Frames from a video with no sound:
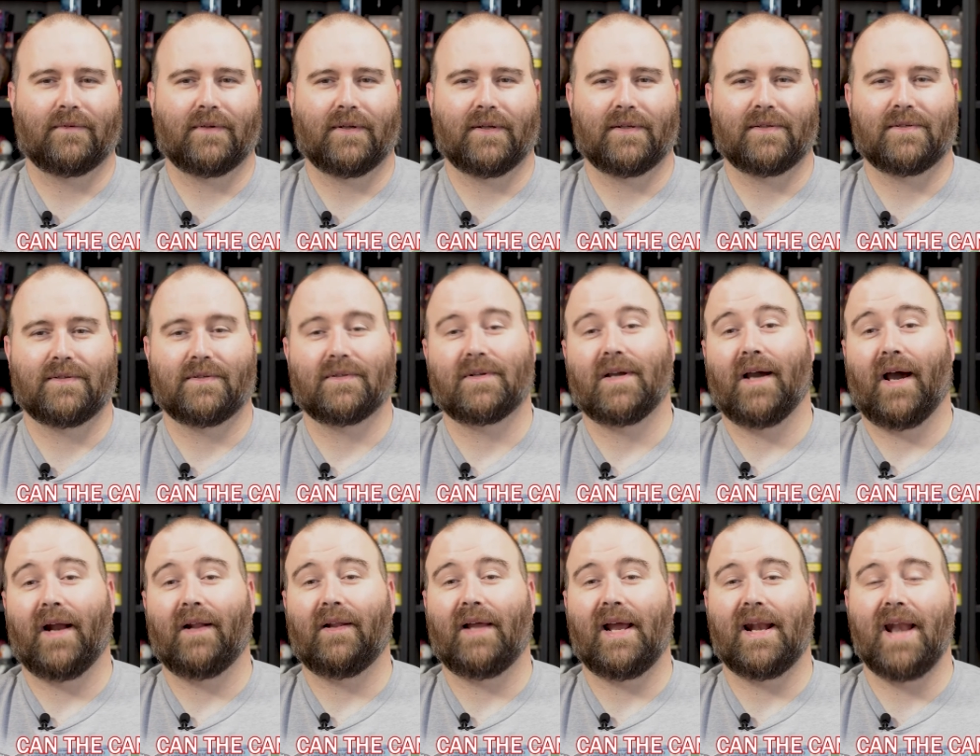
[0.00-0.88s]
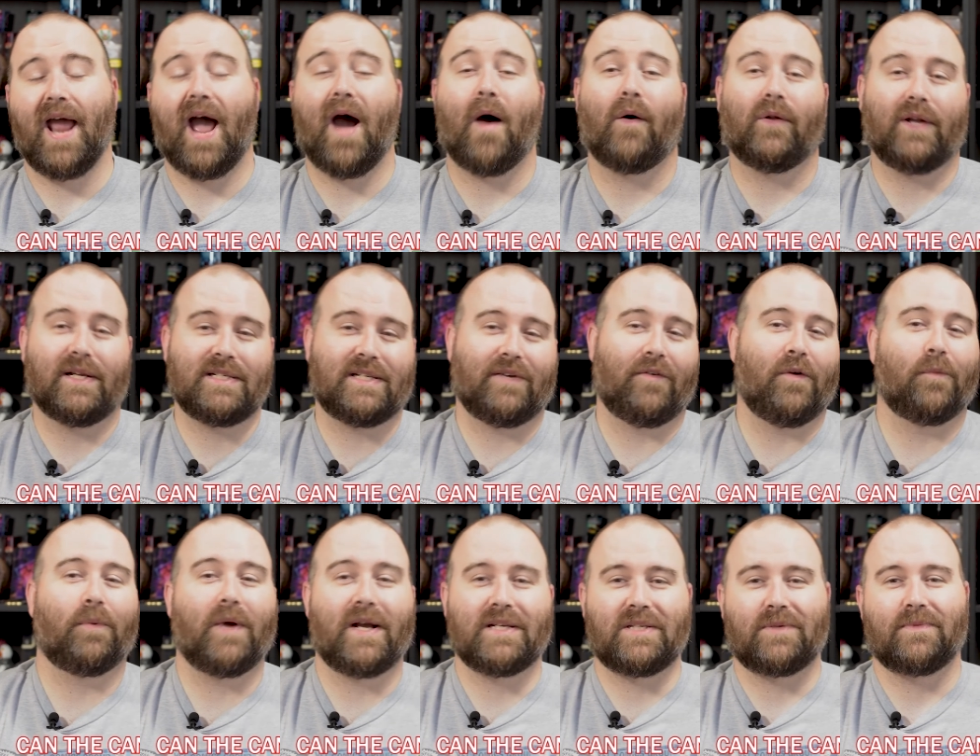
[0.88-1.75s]
It's kind of late now unless they
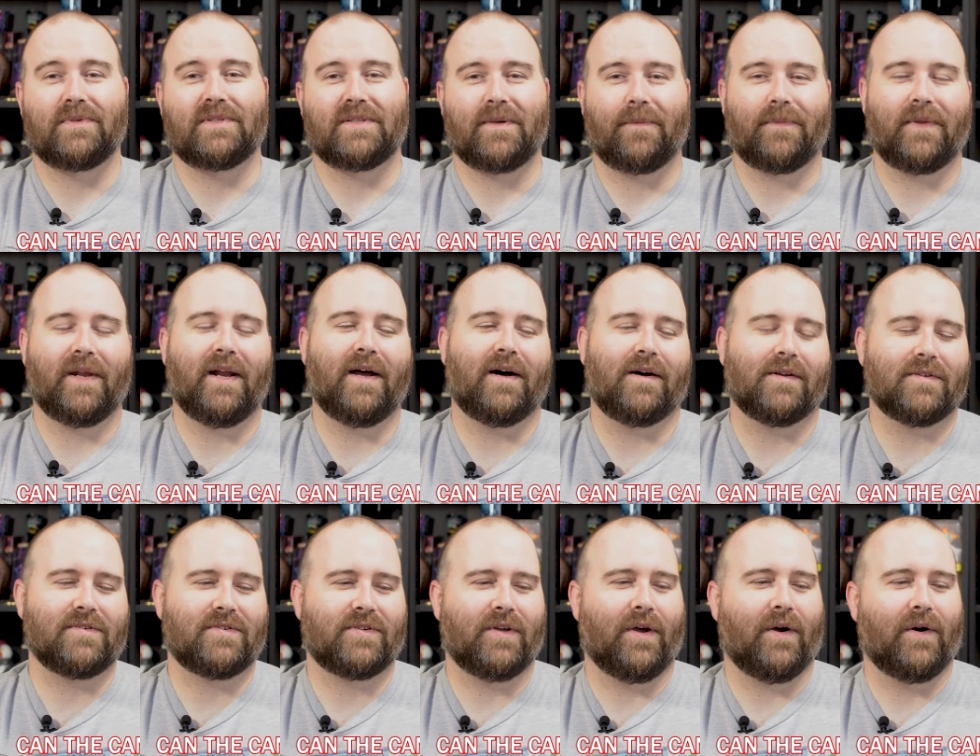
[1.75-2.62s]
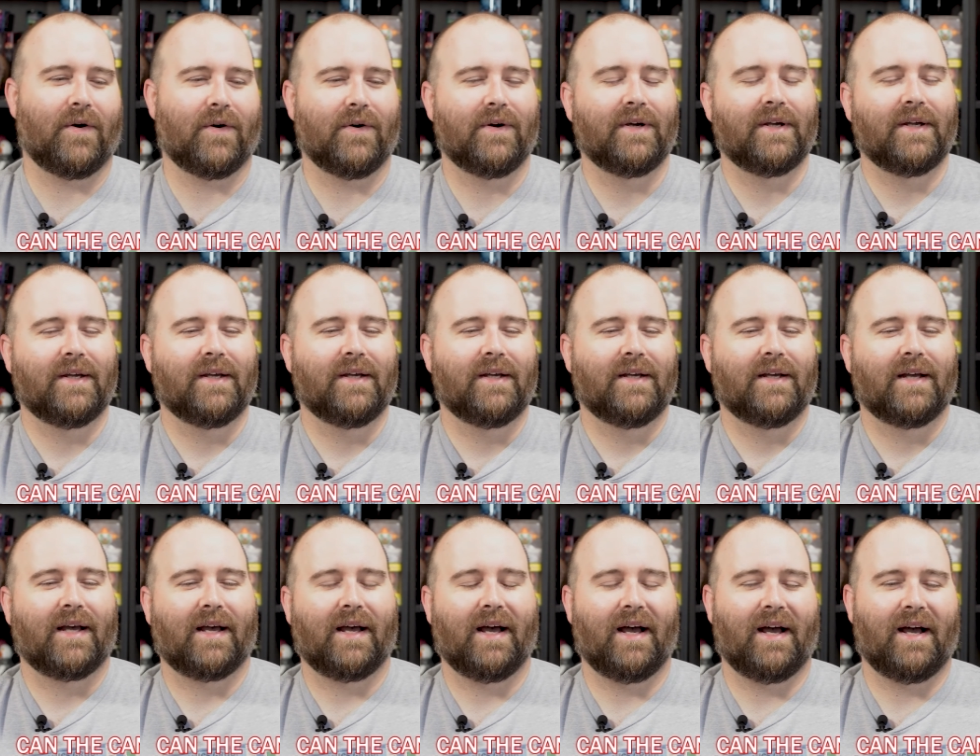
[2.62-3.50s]
replace it with something else. So,
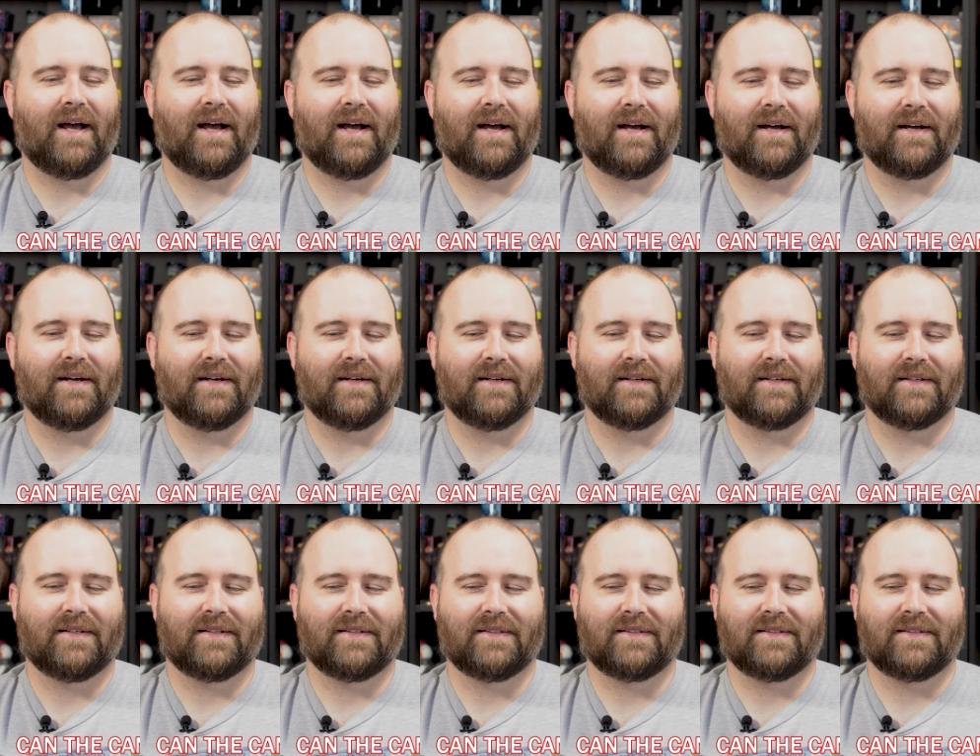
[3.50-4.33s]
I